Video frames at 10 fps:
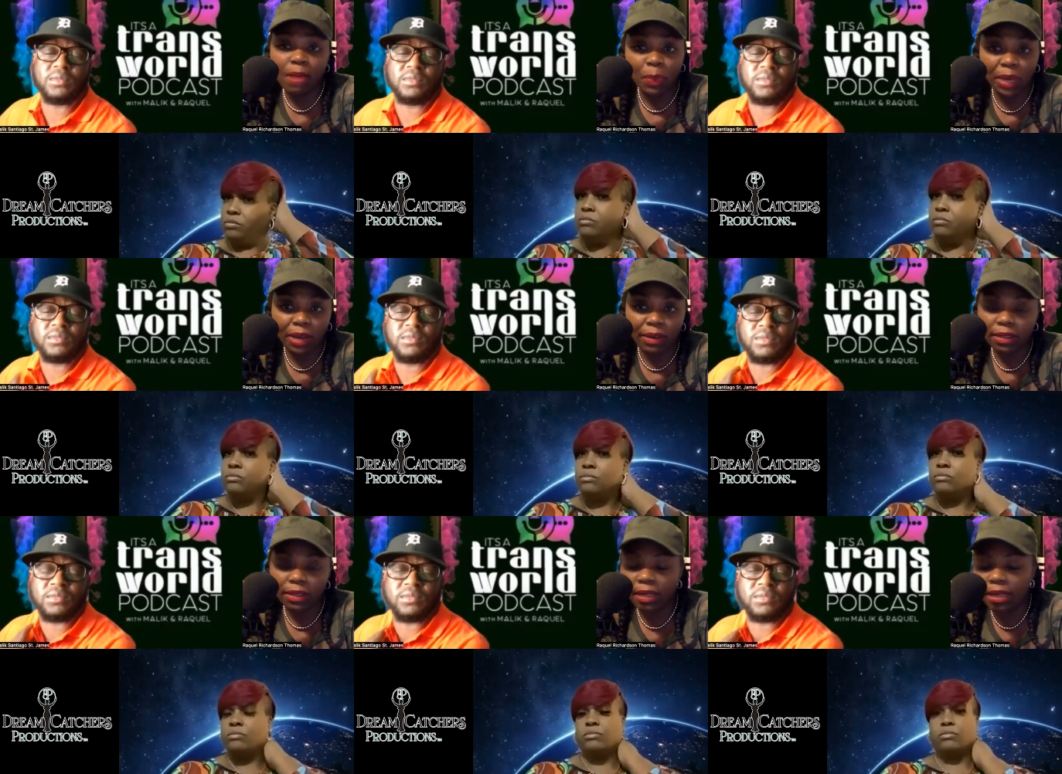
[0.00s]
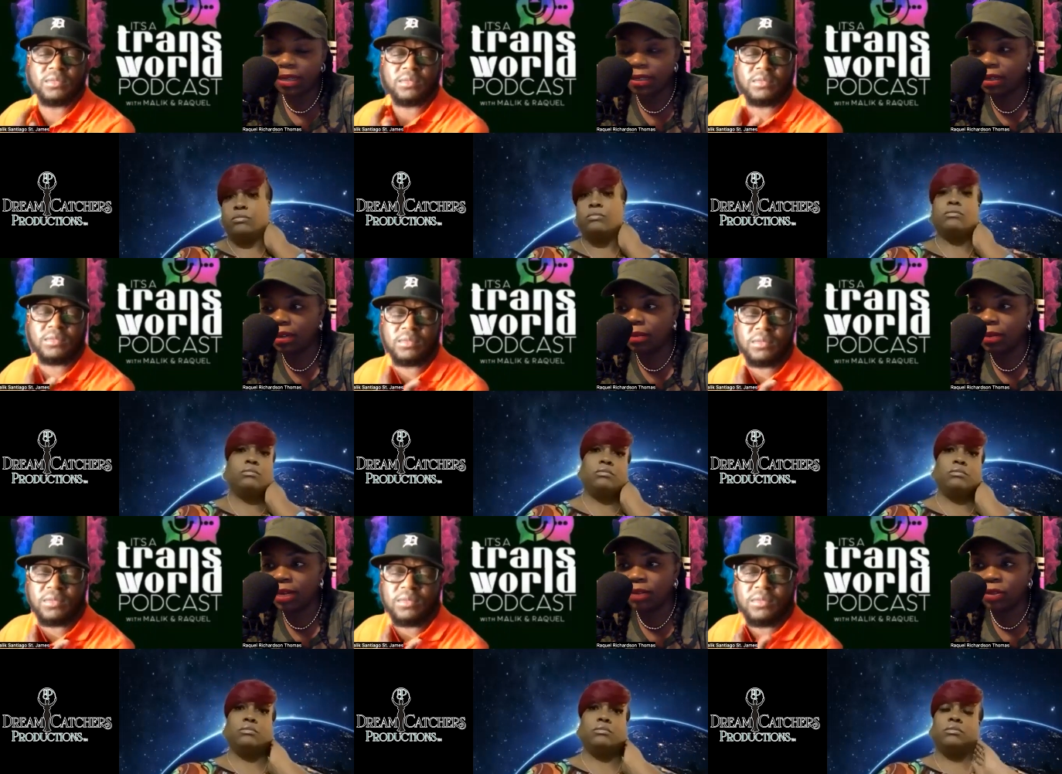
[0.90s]
Speaker 1: a parent and um,
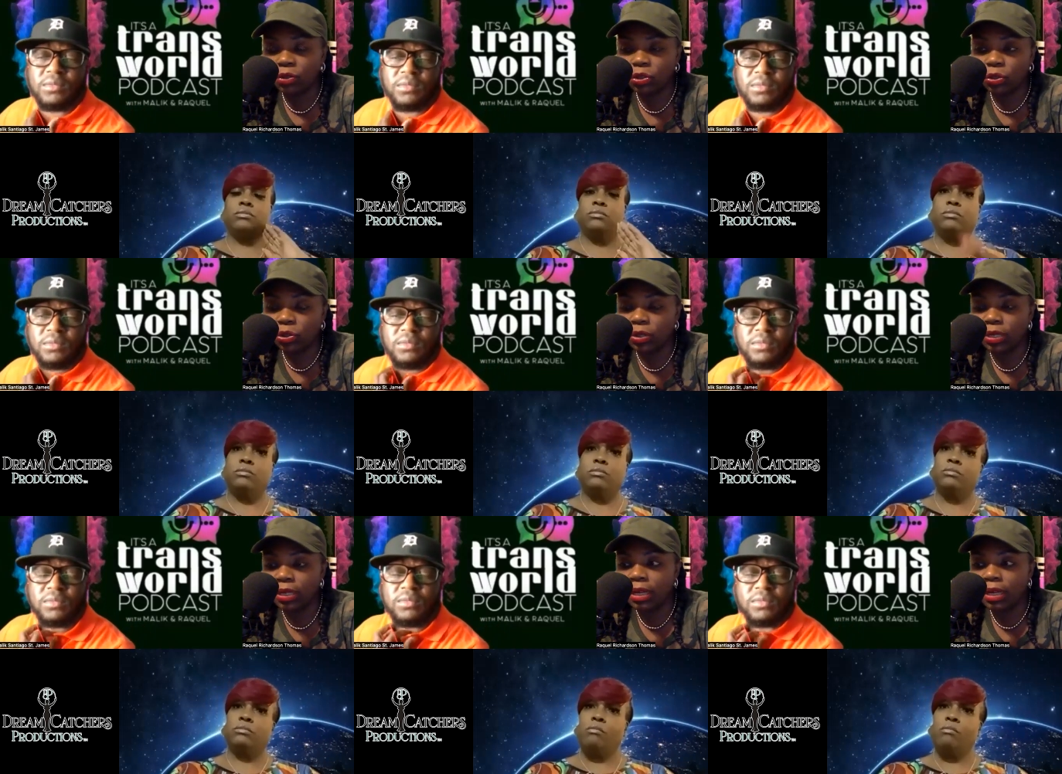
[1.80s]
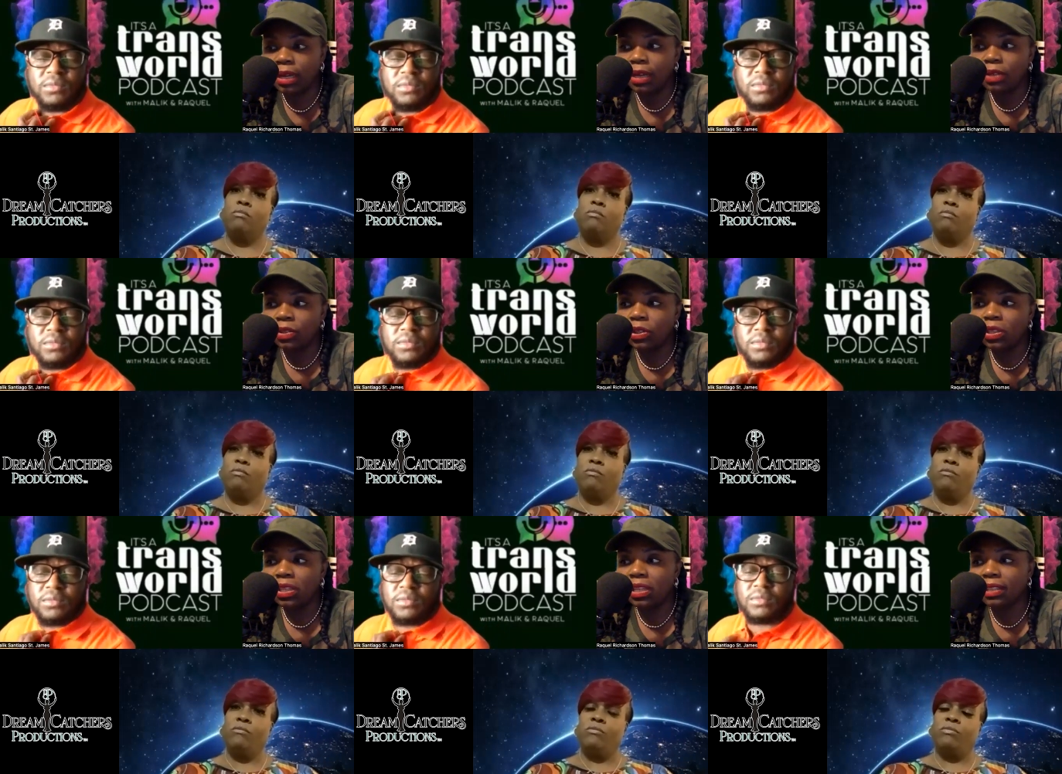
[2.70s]
I have two children. Do
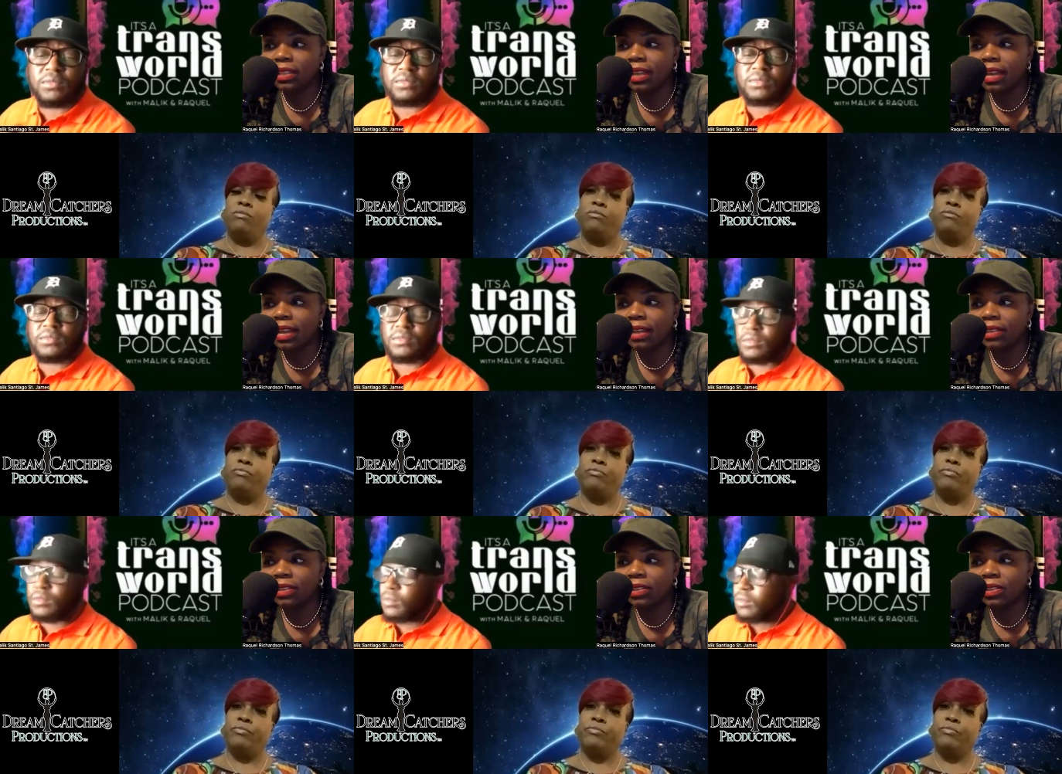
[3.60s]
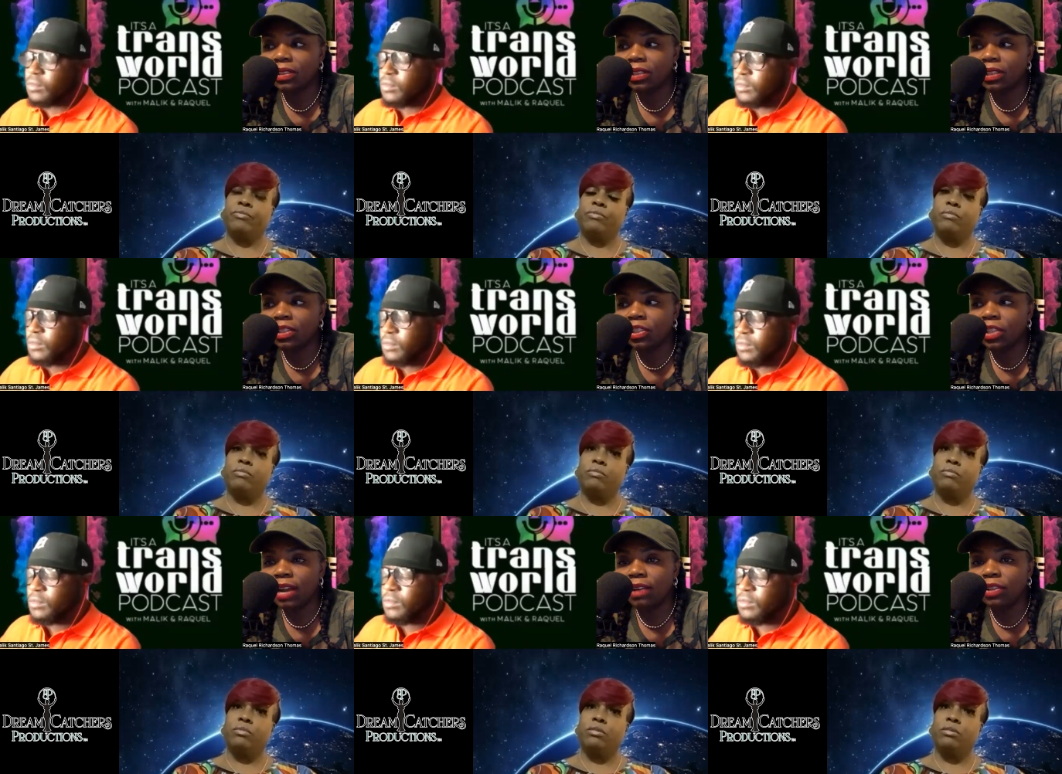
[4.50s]
you think that a
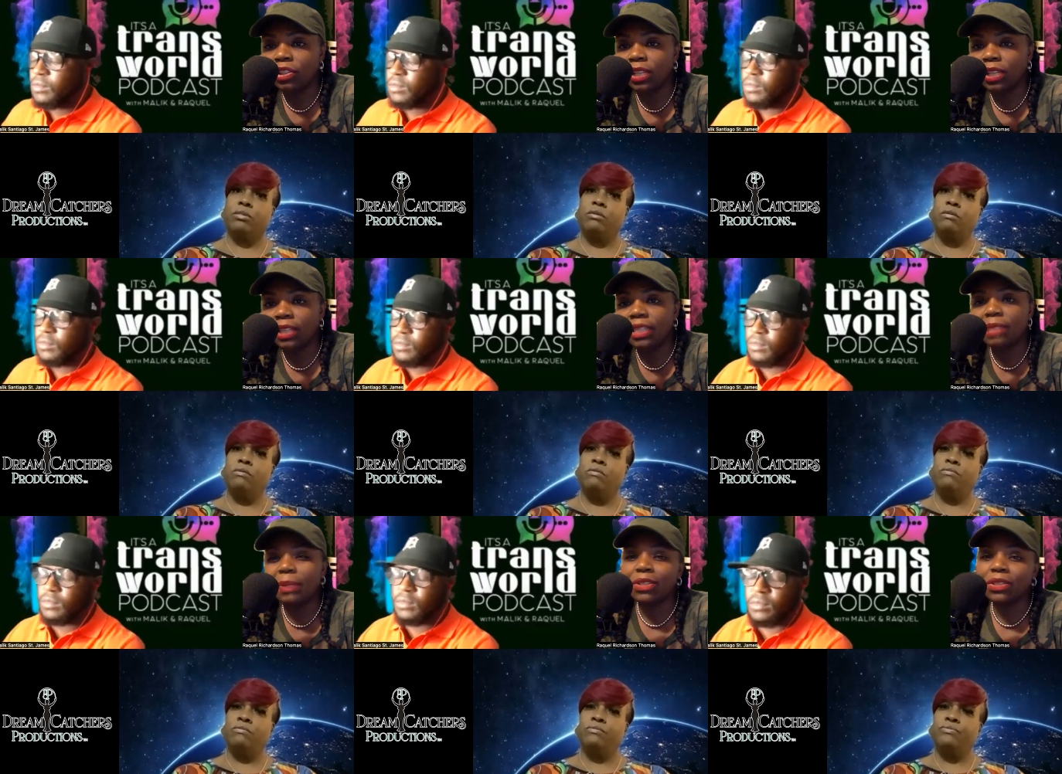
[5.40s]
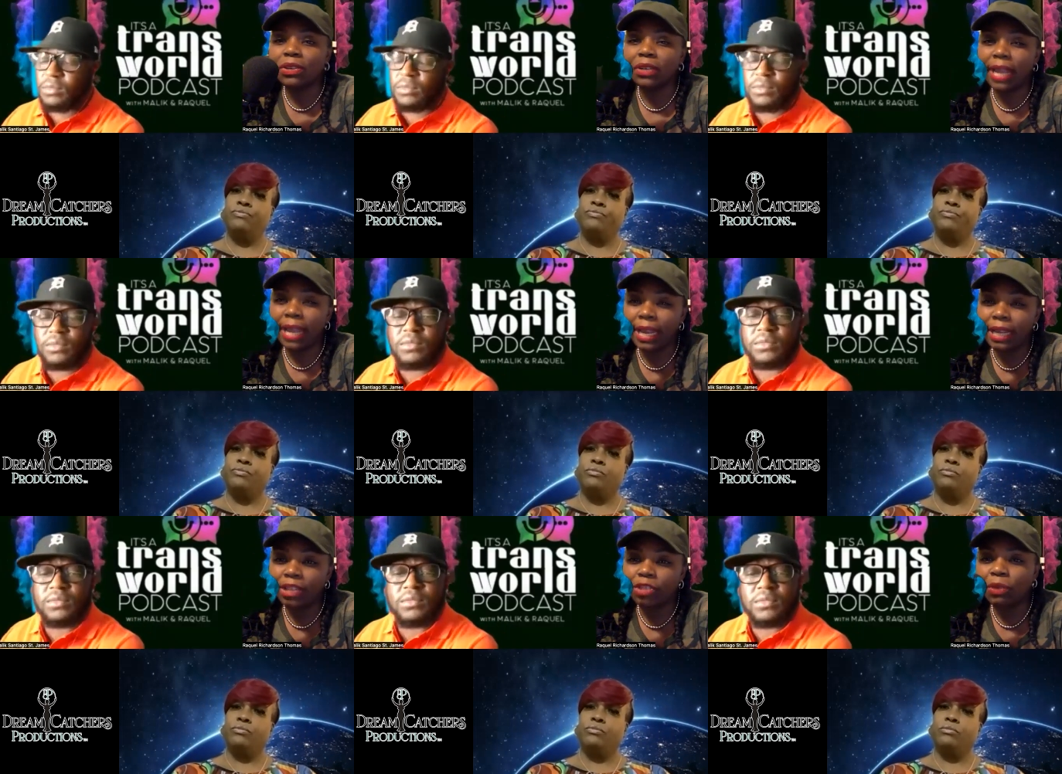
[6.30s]
child should at least be a certain
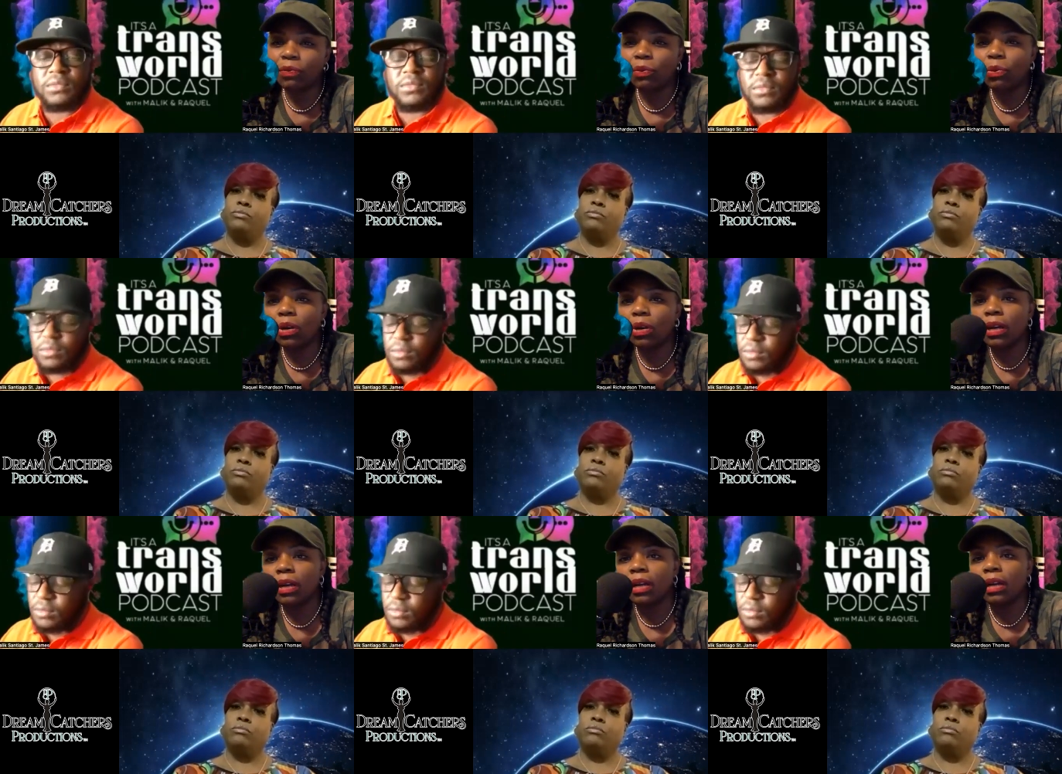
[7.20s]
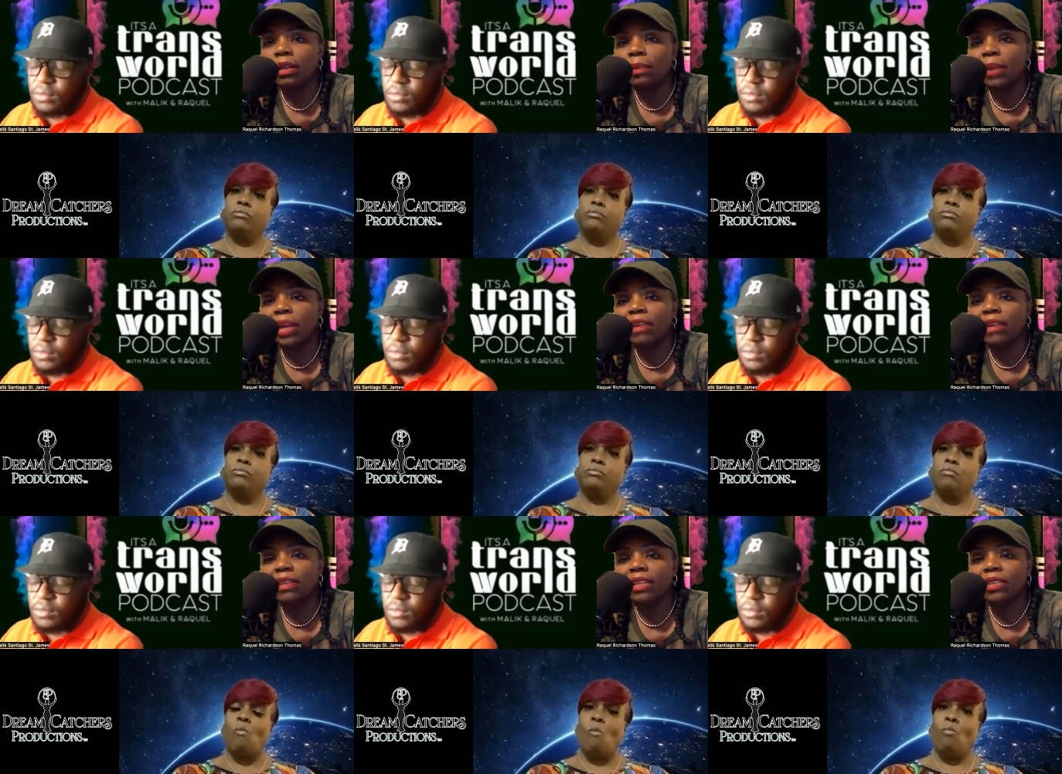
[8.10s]
age before the
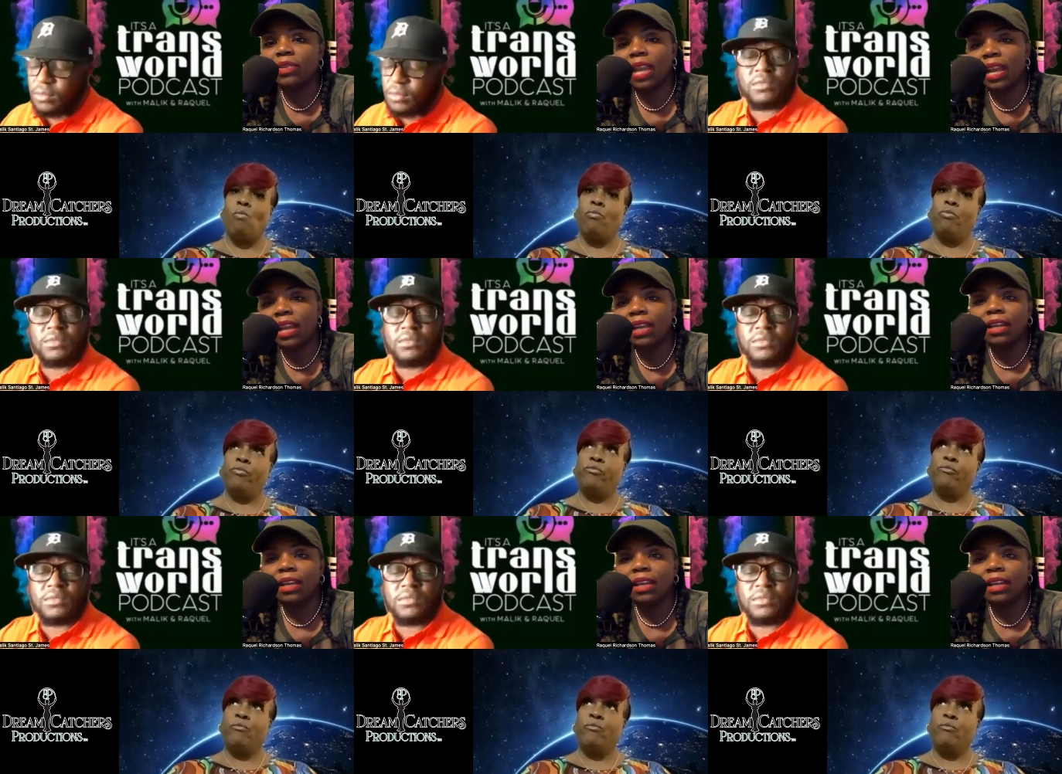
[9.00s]
parent says, "Okay,